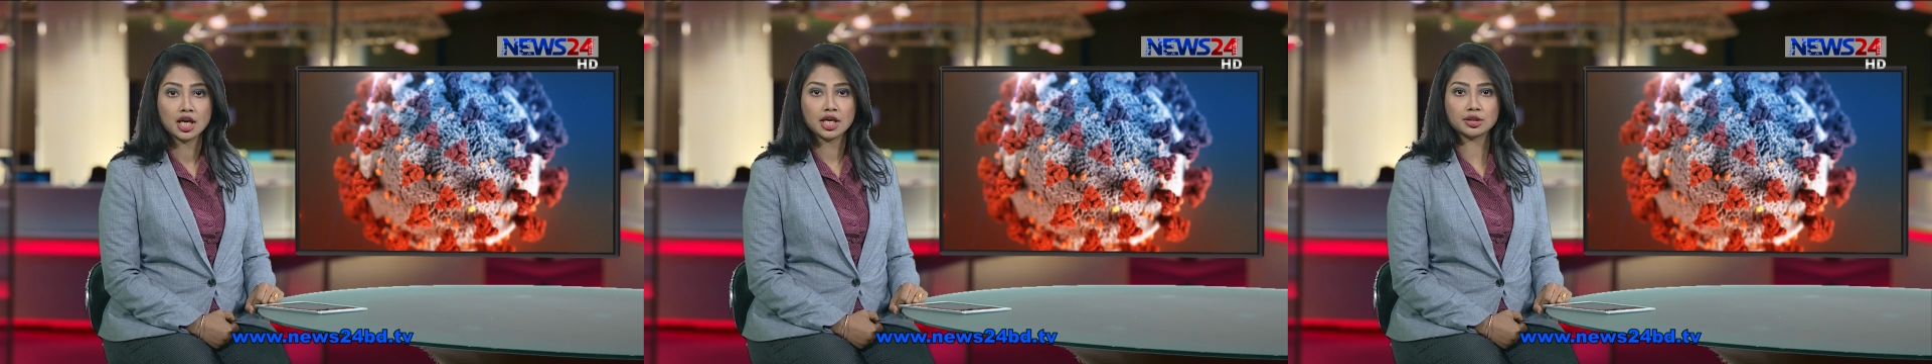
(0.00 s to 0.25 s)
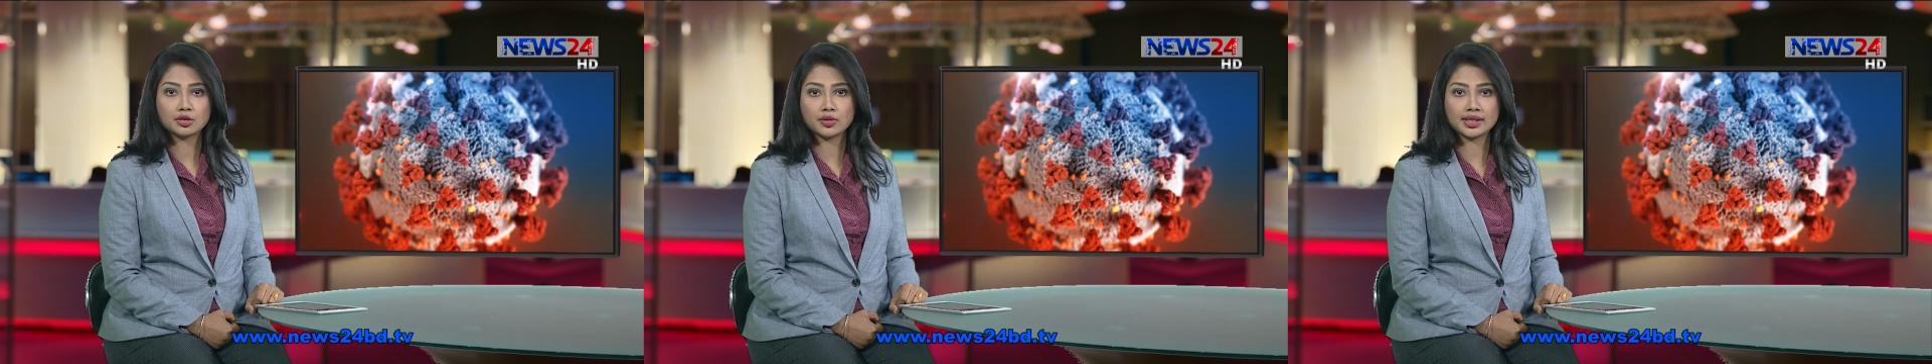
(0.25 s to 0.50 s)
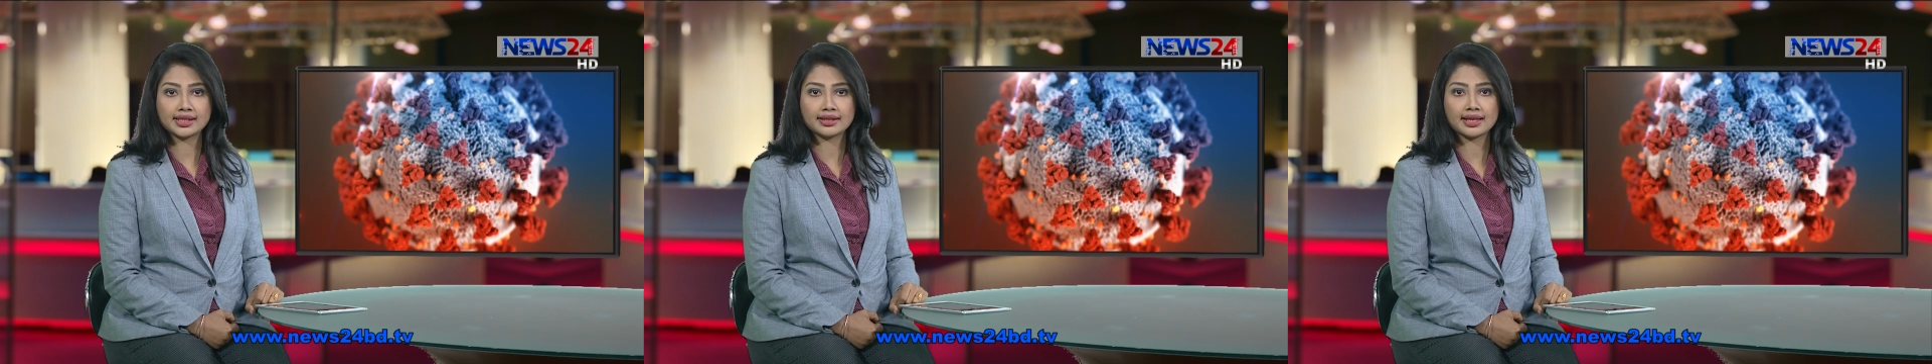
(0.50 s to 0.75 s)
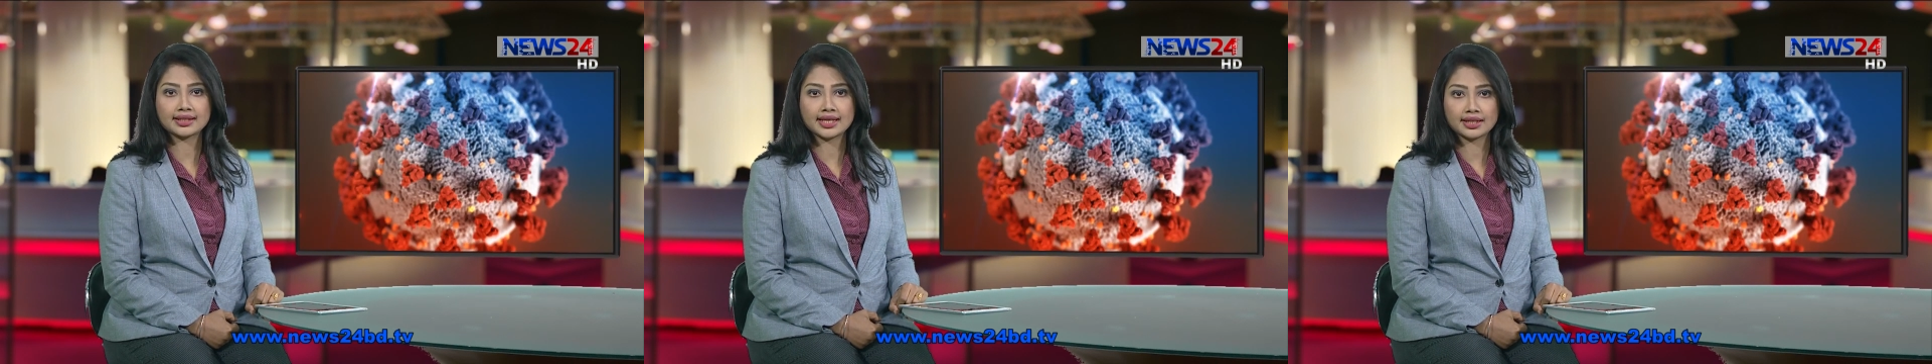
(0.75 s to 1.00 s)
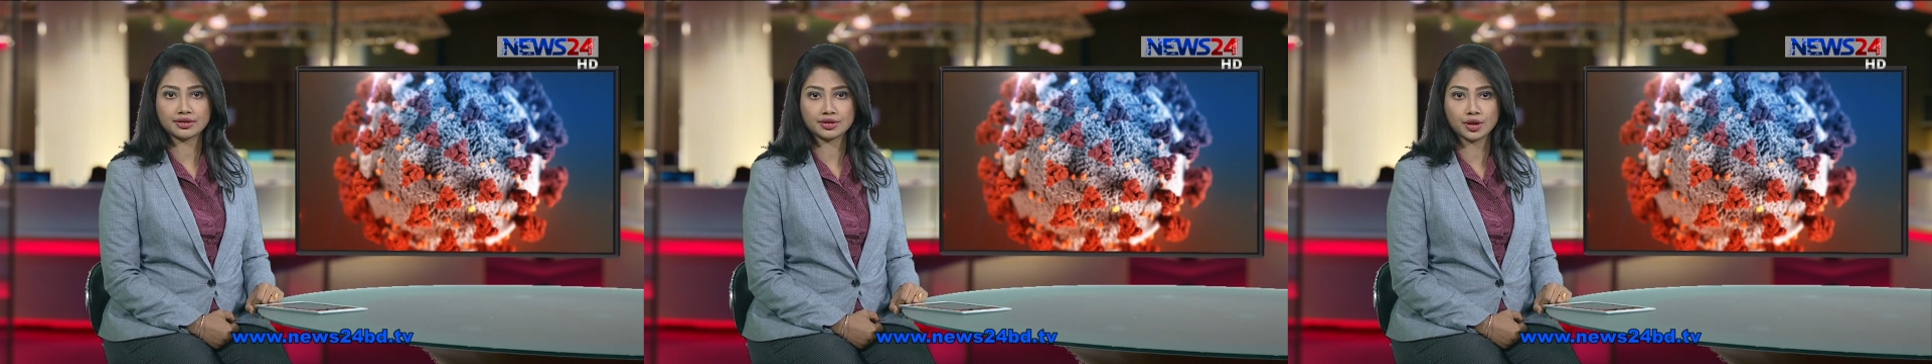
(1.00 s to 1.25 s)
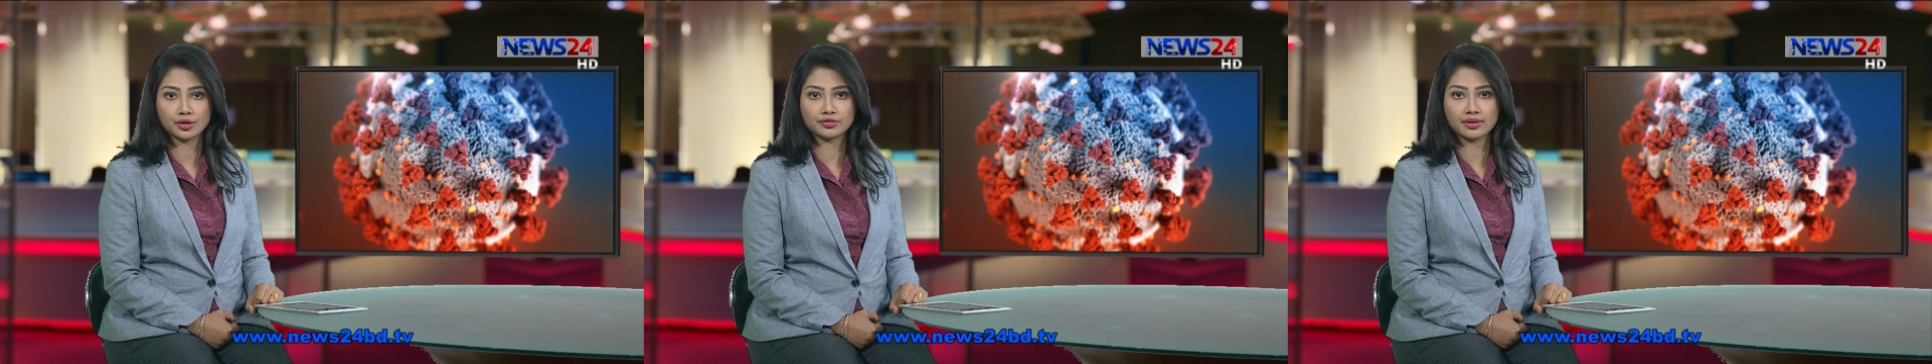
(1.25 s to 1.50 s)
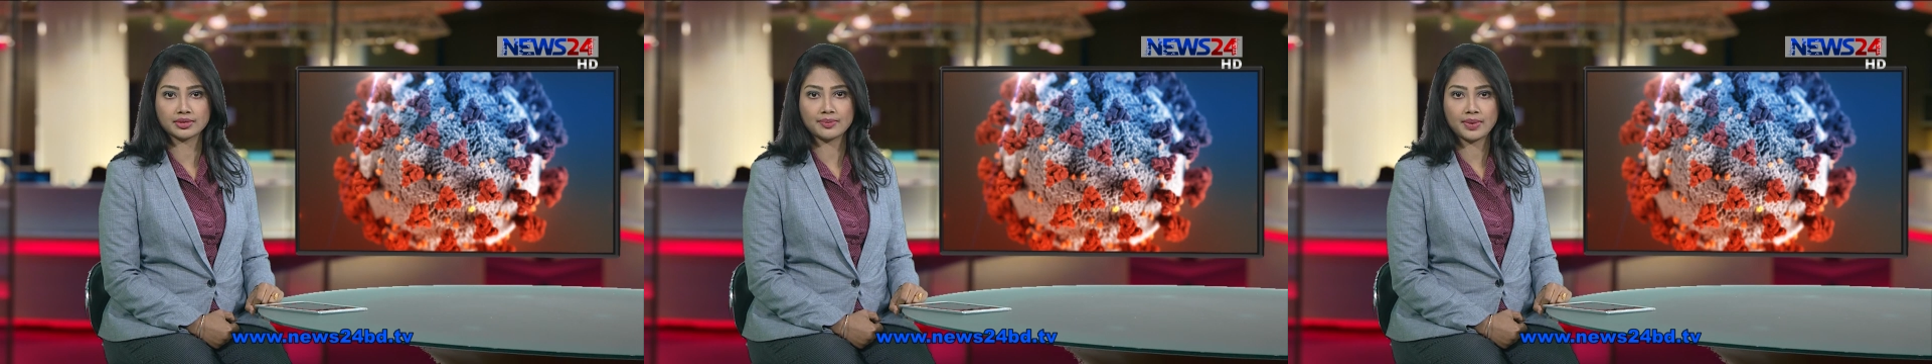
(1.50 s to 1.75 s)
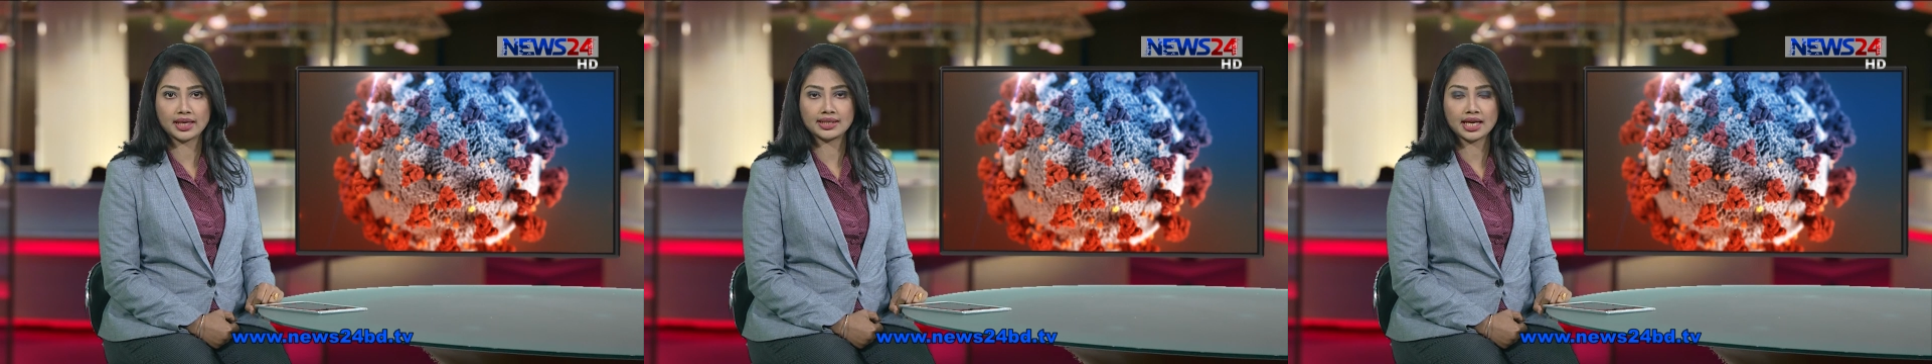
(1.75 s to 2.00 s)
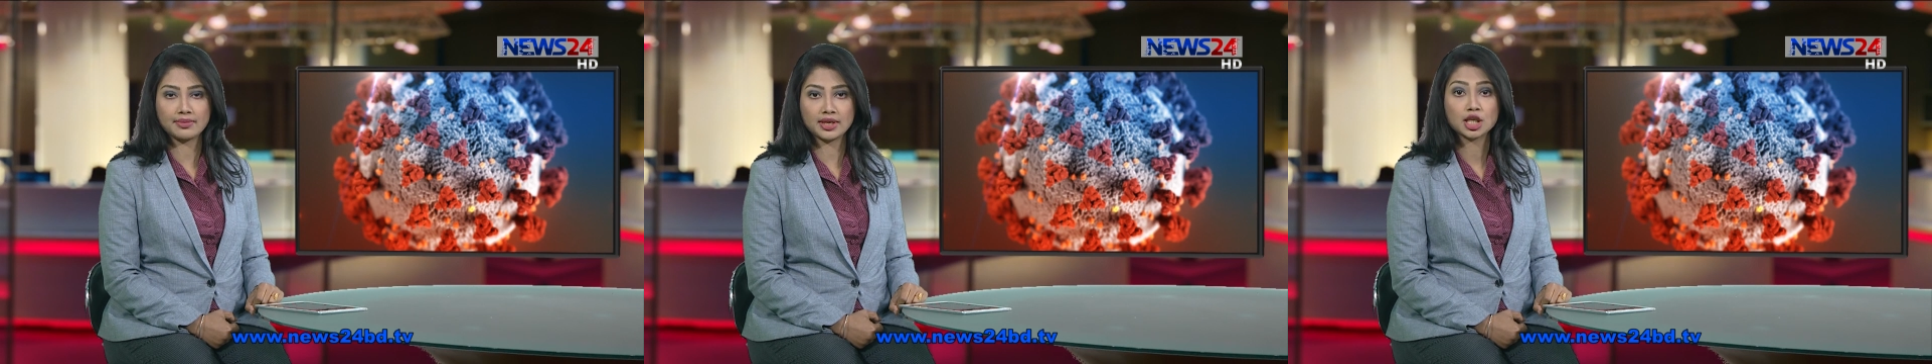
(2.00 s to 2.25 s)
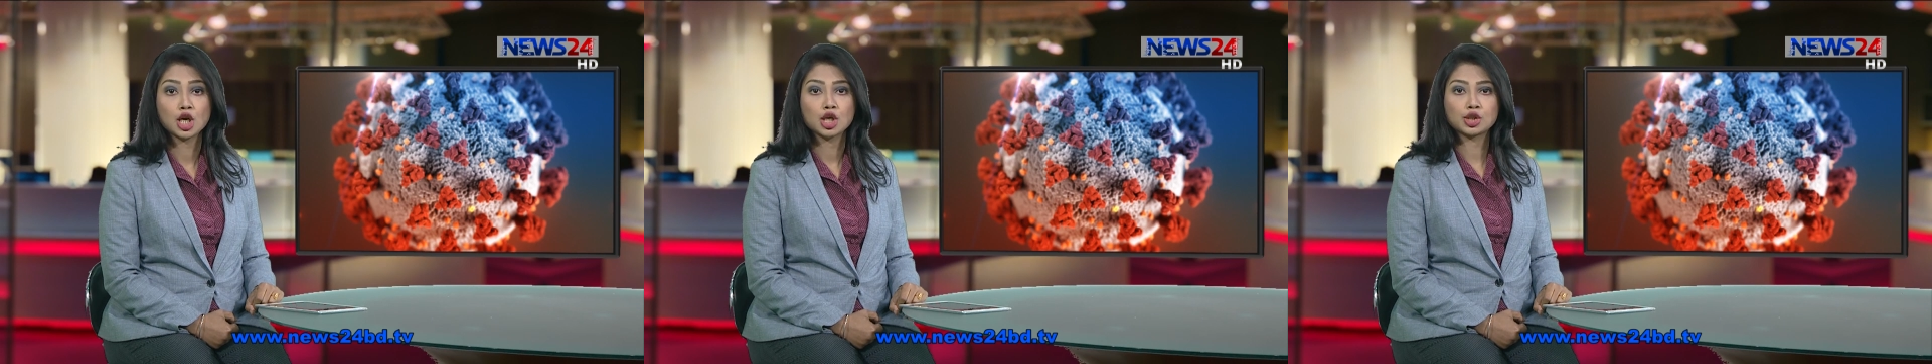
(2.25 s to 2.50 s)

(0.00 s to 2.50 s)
increasing the death toll from the pandemic